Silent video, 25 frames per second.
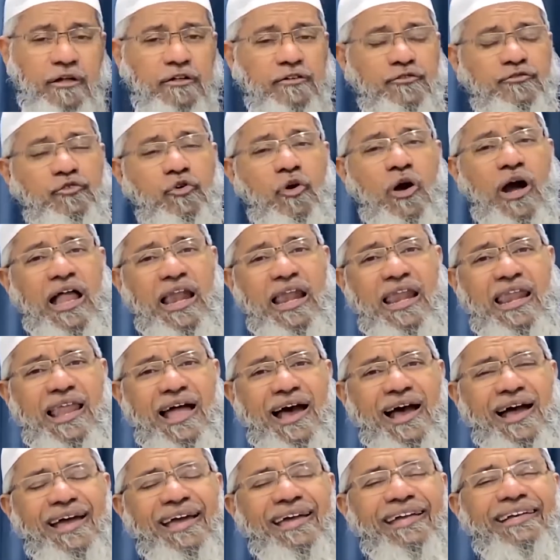So
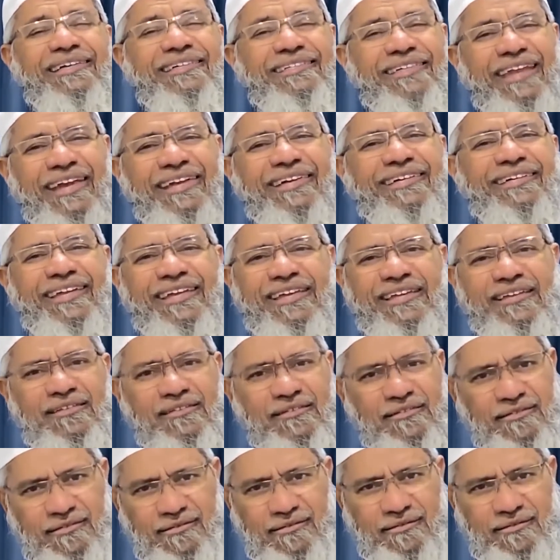Allah is testing